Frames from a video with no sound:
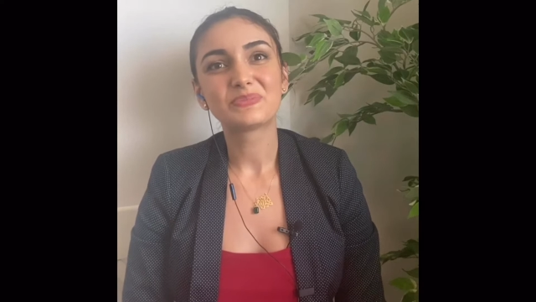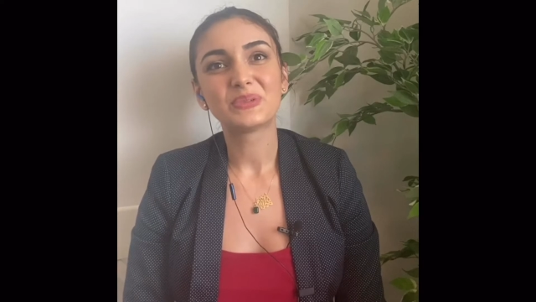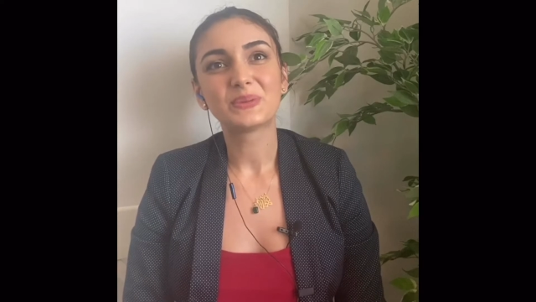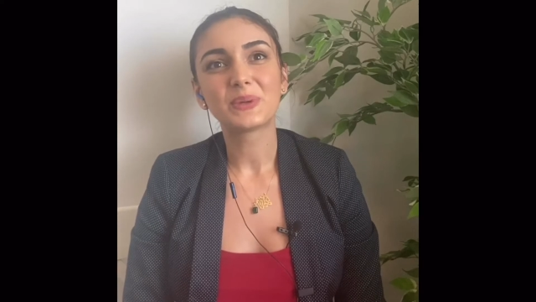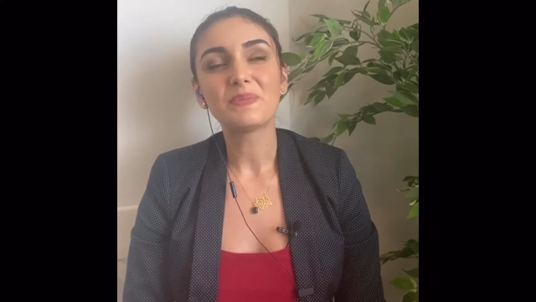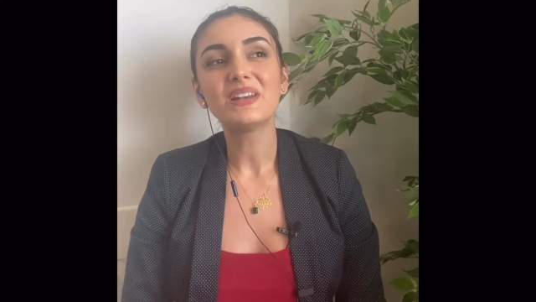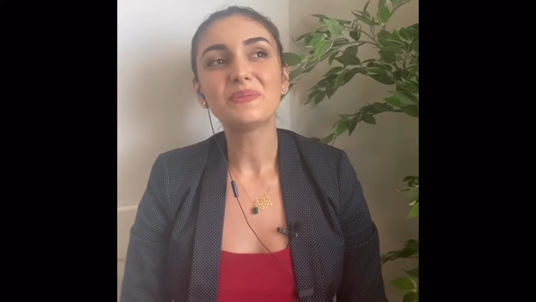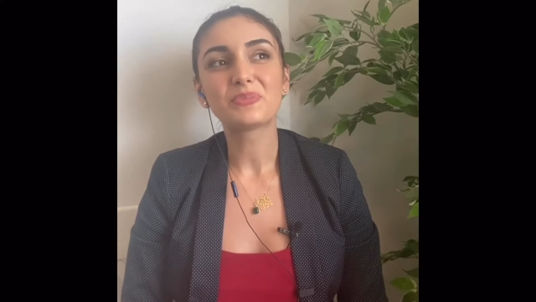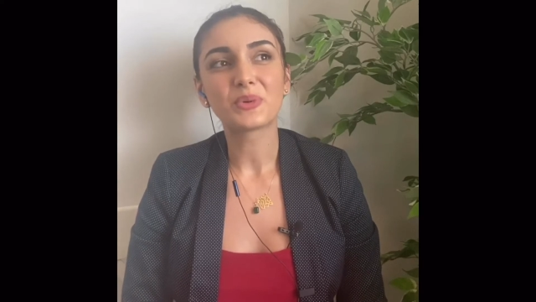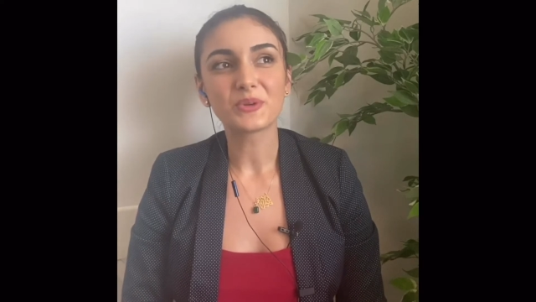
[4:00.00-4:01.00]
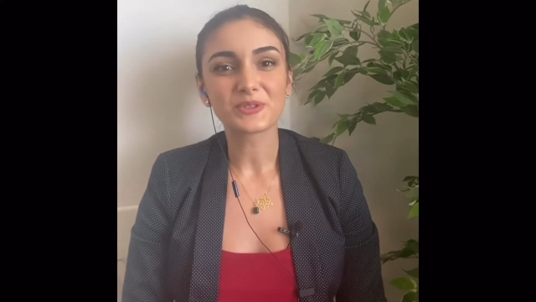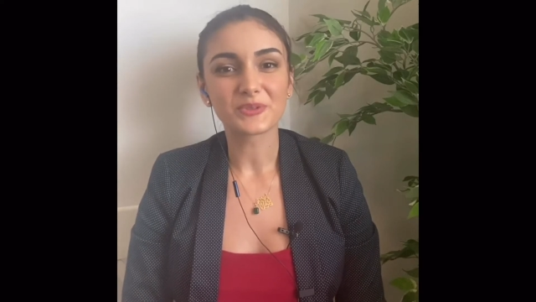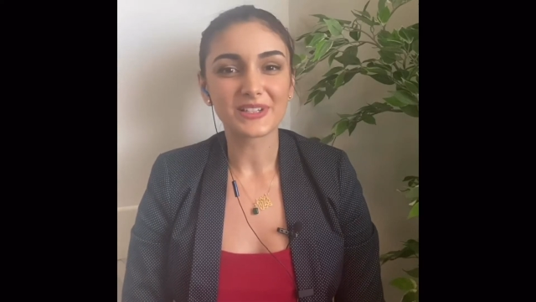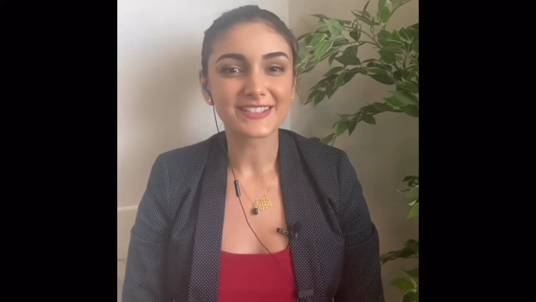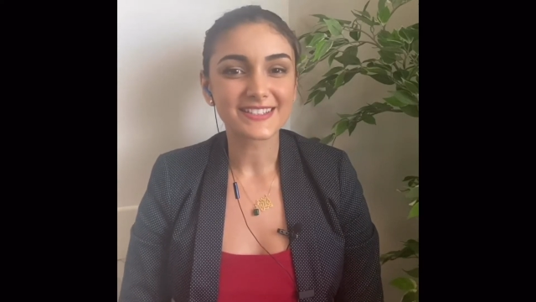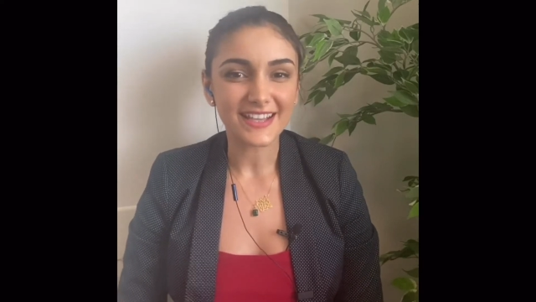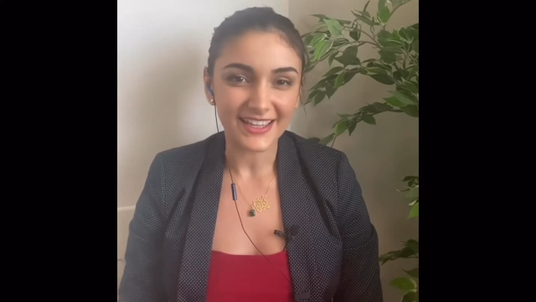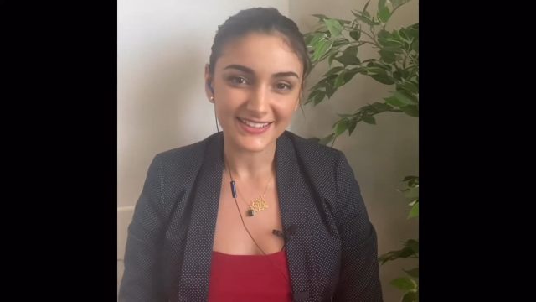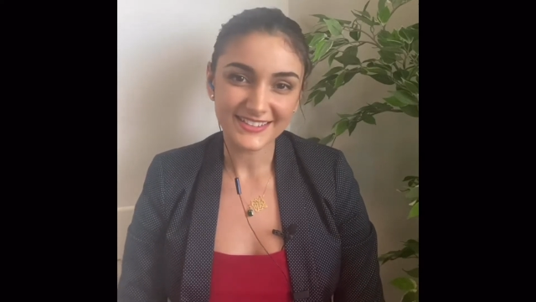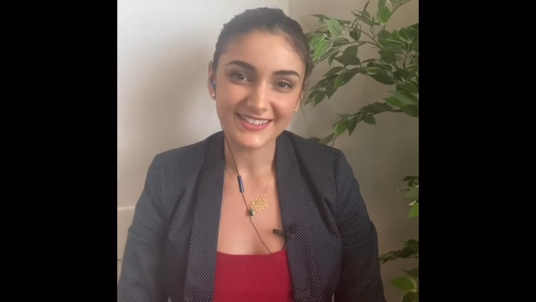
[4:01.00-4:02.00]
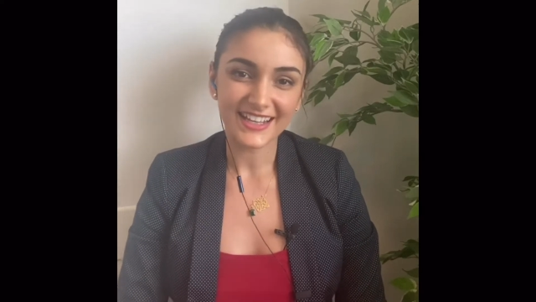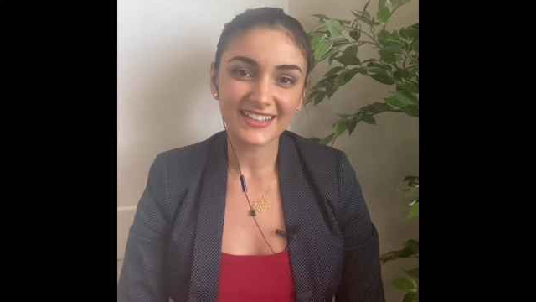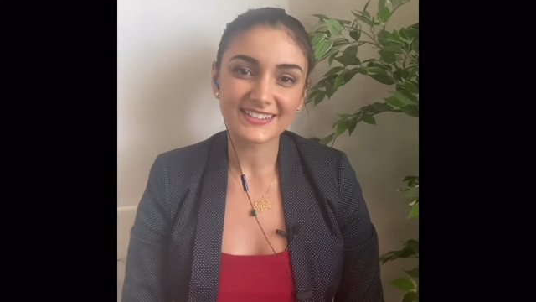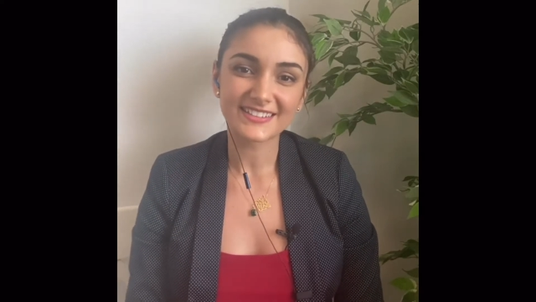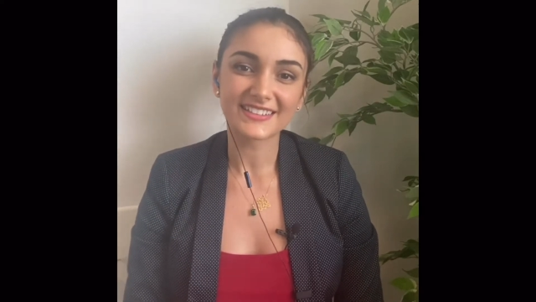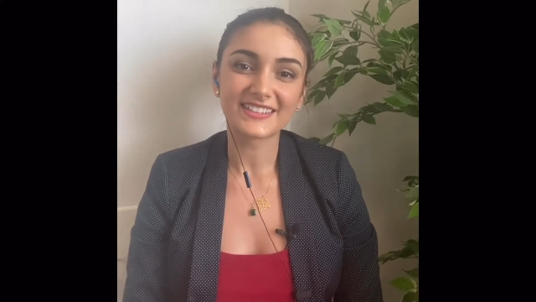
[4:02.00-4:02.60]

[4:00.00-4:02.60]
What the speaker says: Emily Post once said that